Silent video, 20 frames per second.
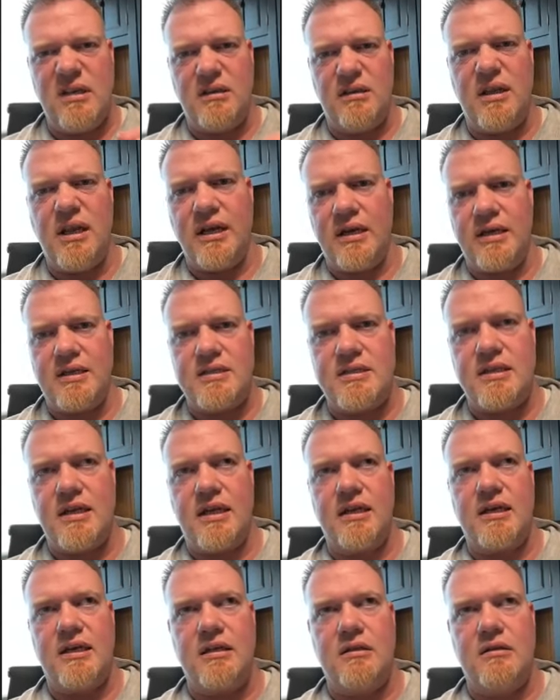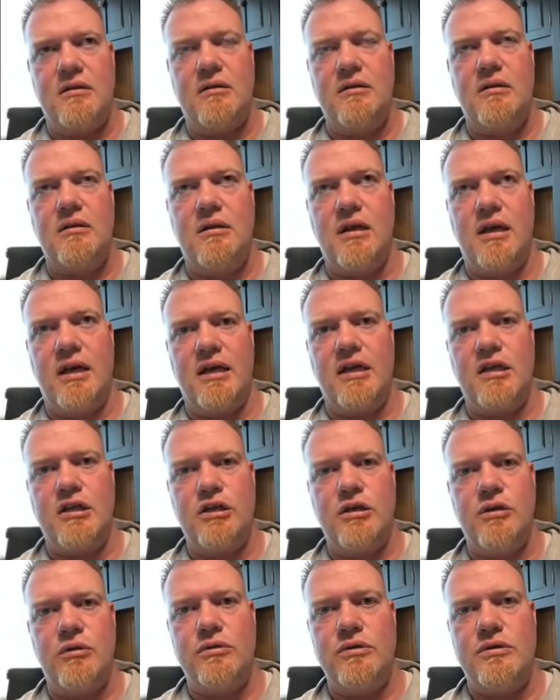nuggets that I
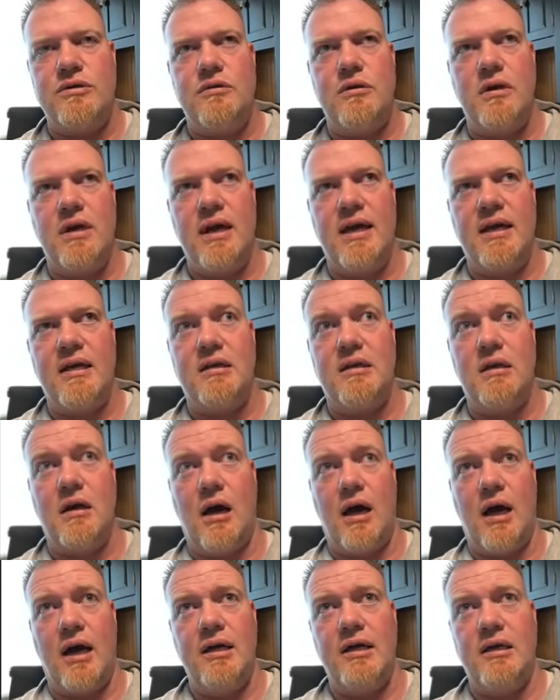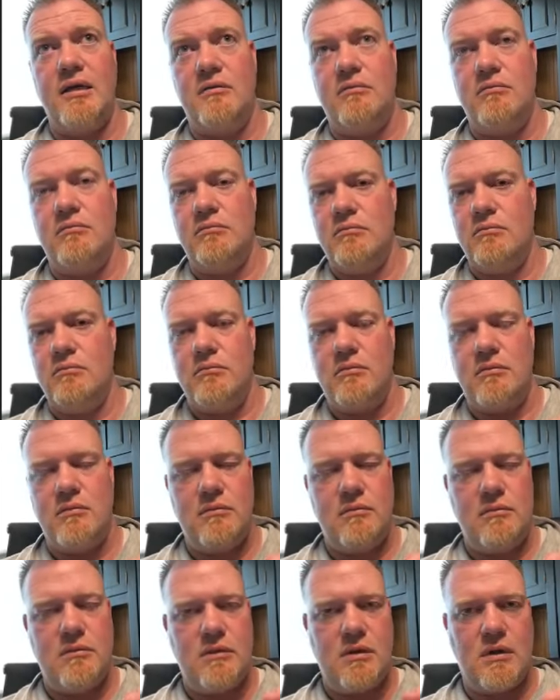can use, and I
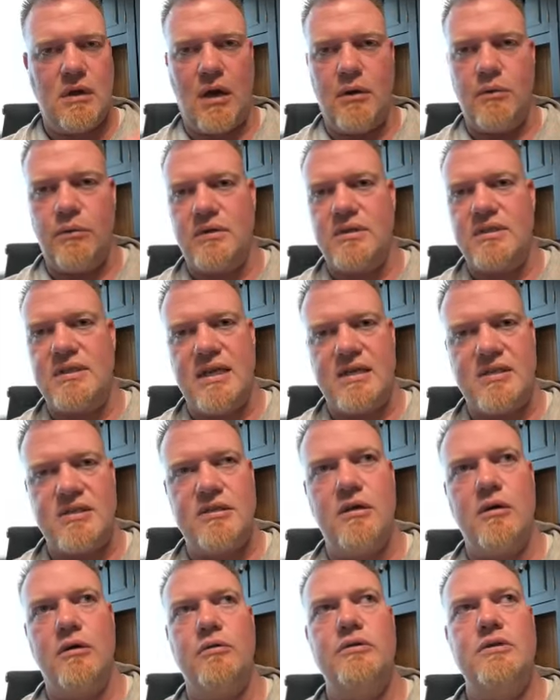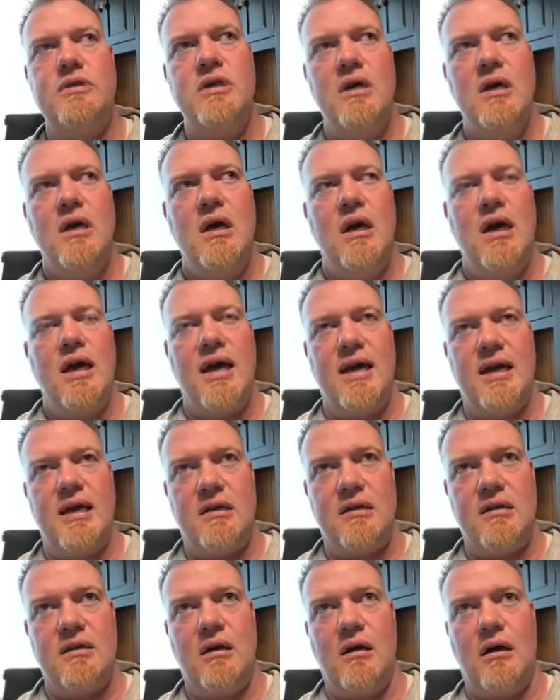would test those.
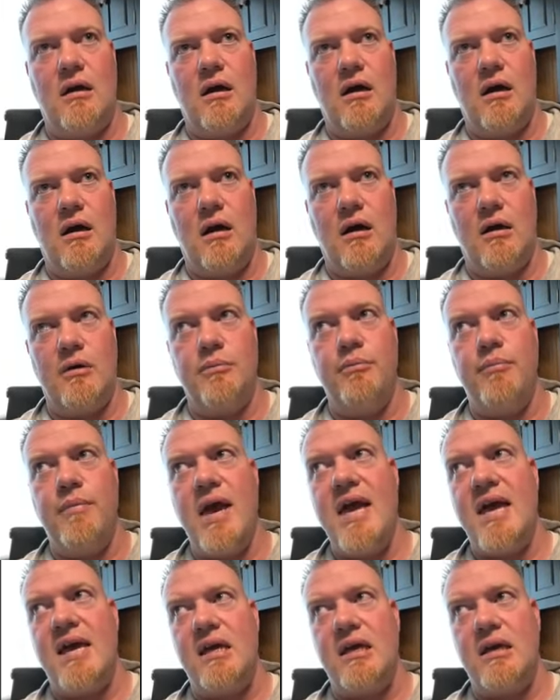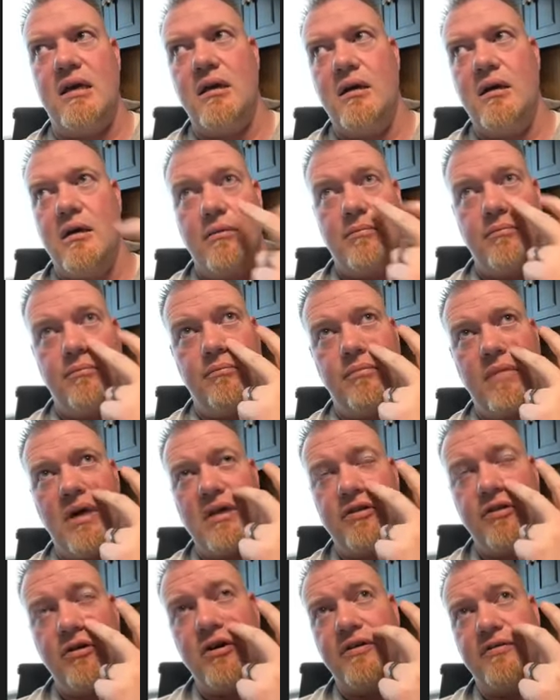And on May
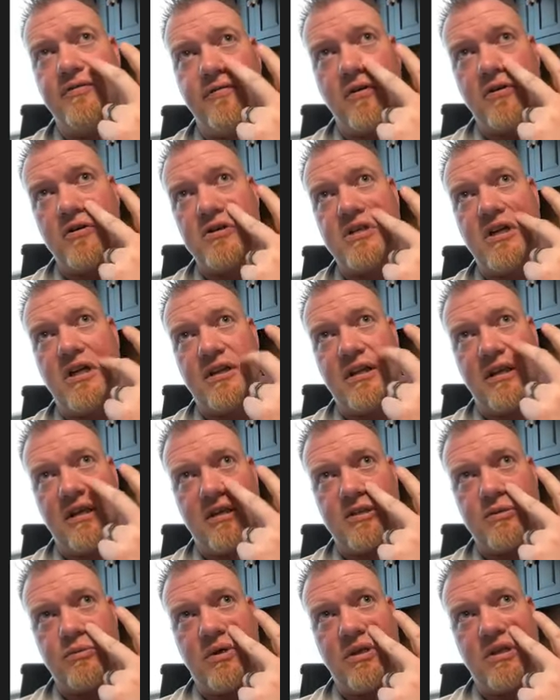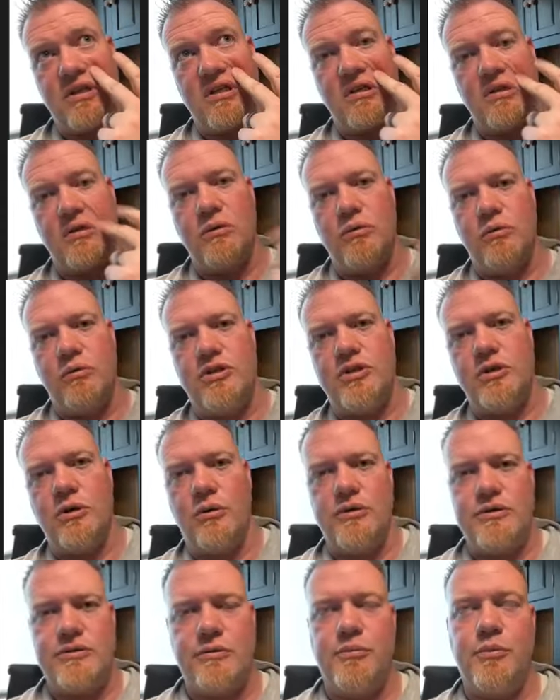31st, I think is when the new
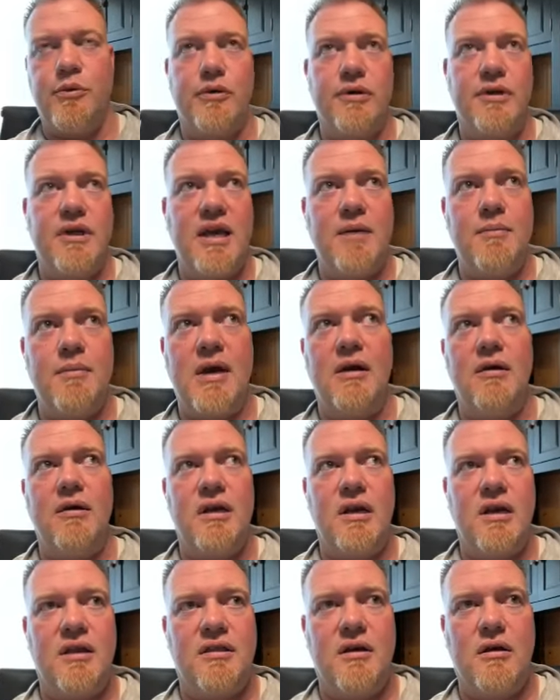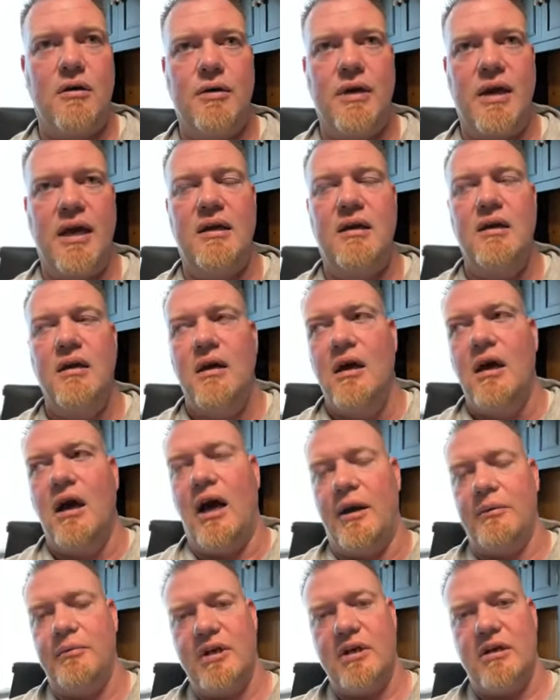JOLTS report came out. And I thought, okay,
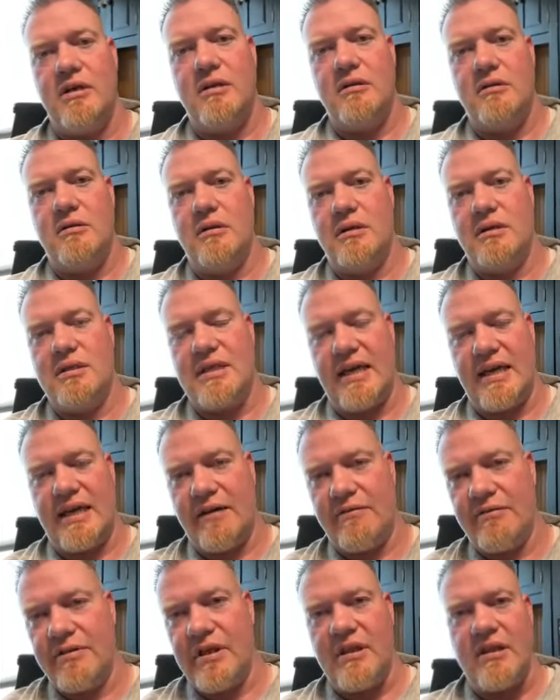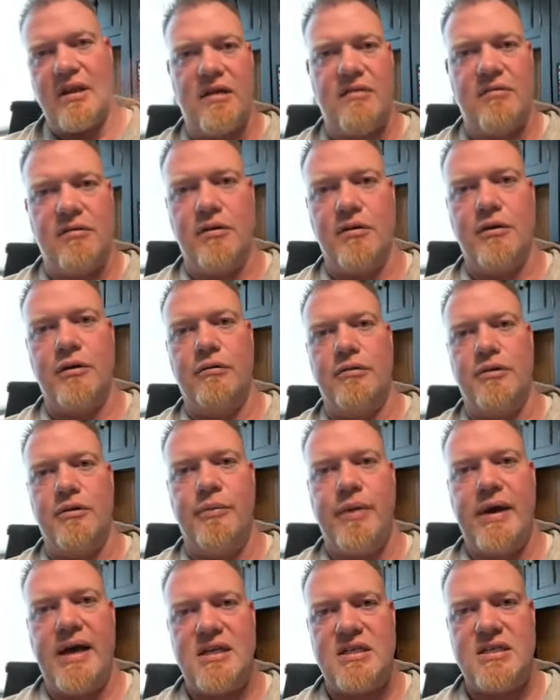I'm going to take everything that I've learned over the
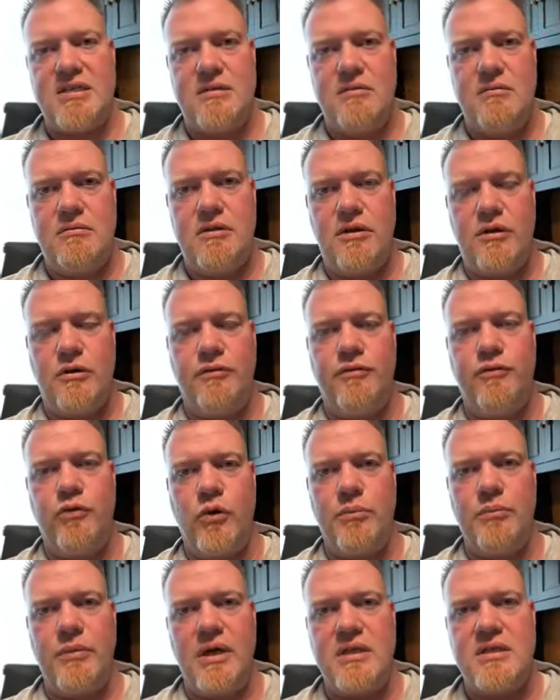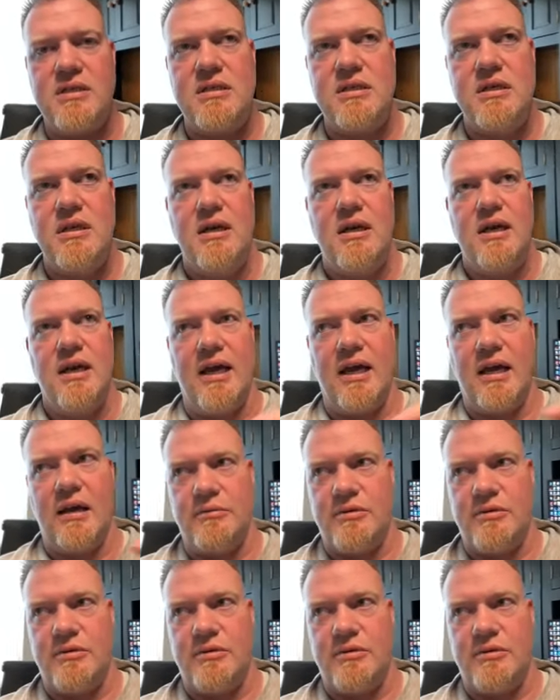past, 4 months, and